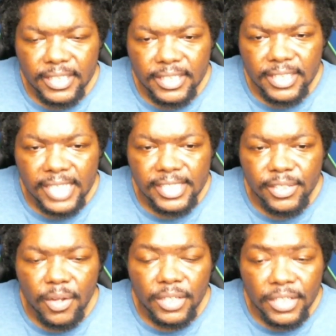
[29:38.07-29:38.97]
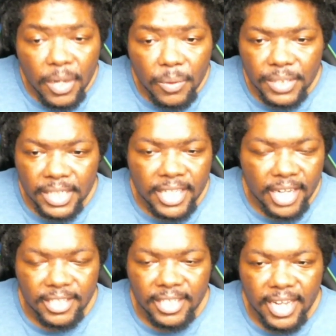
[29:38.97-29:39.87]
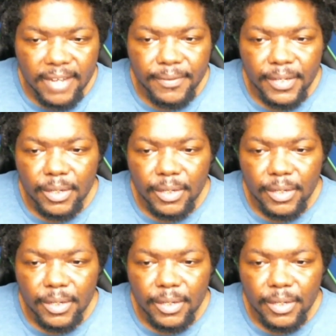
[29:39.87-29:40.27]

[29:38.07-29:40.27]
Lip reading: Casey saw the note that the doctor left.